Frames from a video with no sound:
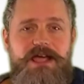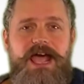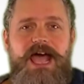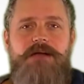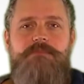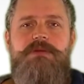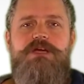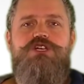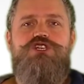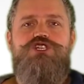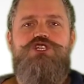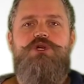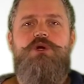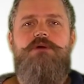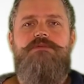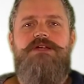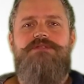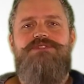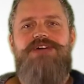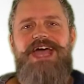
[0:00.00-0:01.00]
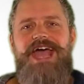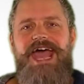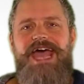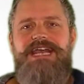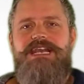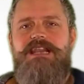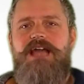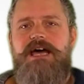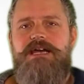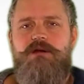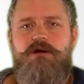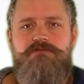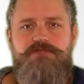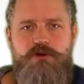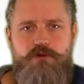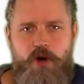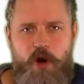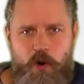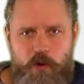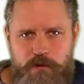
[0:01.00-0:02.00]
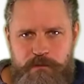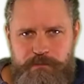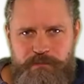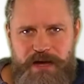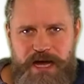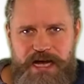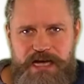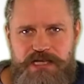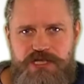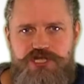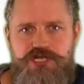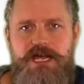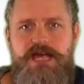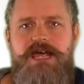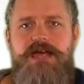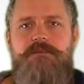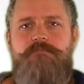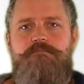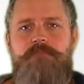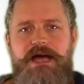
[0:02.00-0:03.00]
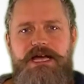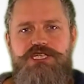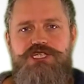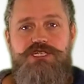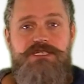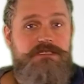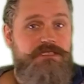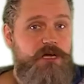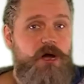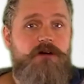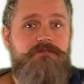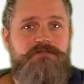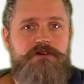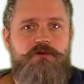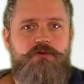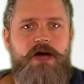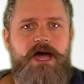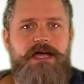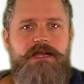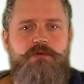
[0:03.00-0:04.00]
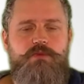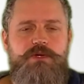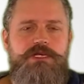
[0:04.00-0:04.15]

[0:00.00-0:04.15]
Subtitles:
And make sure that the headline of your own page matches the offer, right?